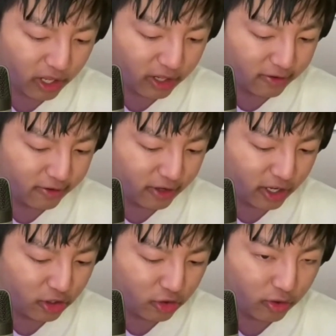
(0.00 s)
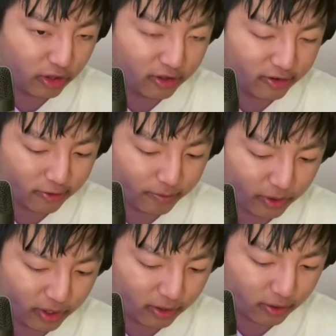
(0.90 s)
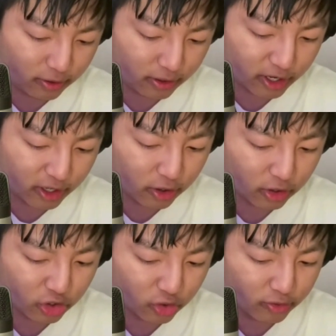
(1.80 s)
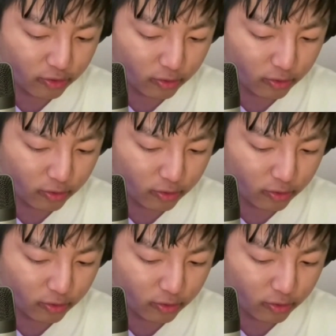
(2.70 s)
an mm-hmm. insane journey this has been Getting on the show